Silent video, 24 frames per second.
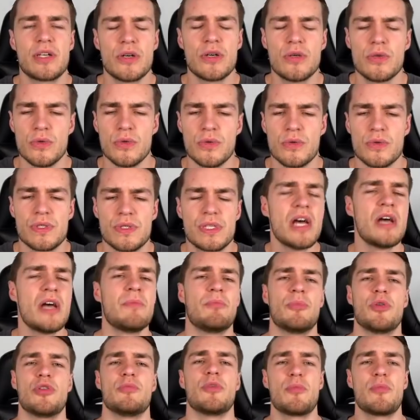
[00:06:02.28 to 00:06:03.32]
tools.
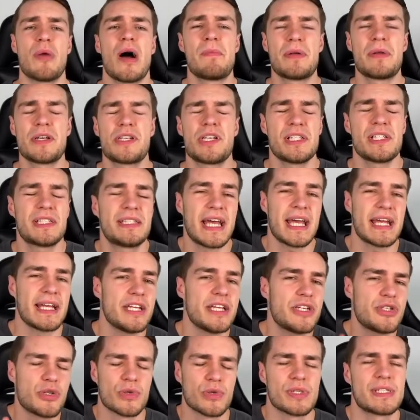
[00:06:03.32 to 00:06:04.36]
Moomoo publishes
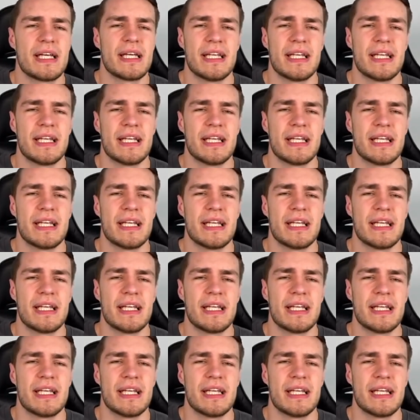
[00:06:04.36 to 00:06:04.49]
daily short